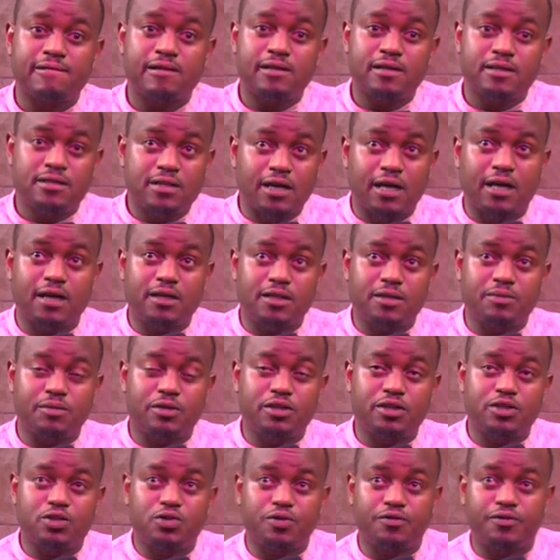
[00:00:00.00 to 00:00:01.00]
2
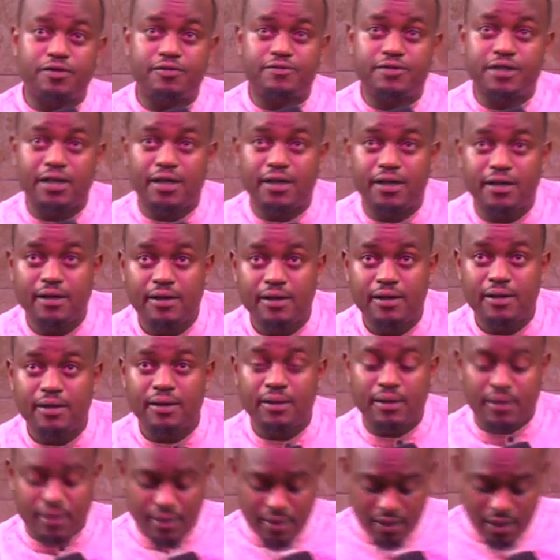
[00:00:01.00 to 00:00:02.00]
Timothy 2:15.
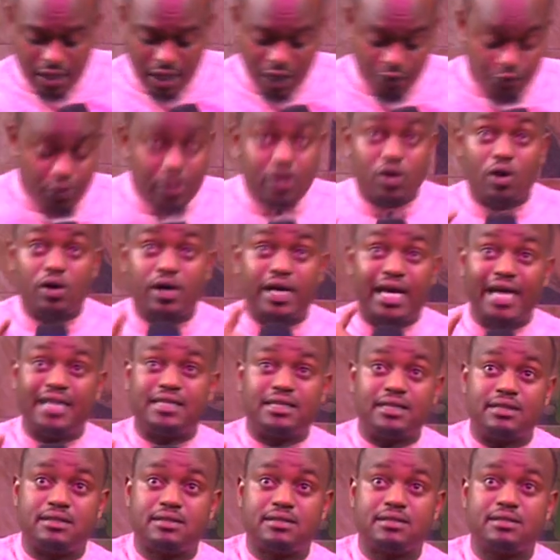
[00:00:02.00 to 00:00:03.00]
If we don't get
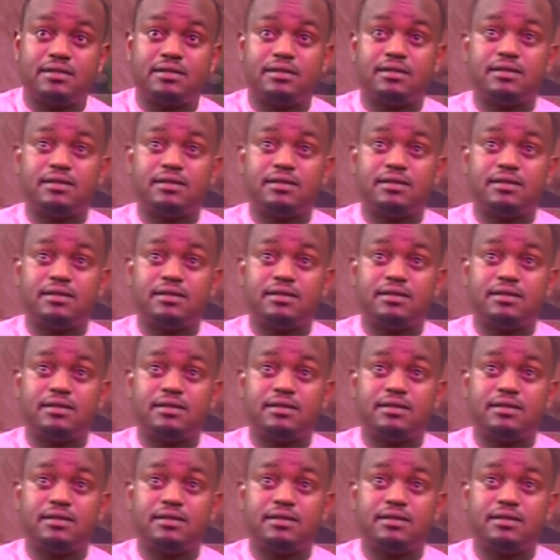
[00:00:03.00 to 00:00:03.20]
it,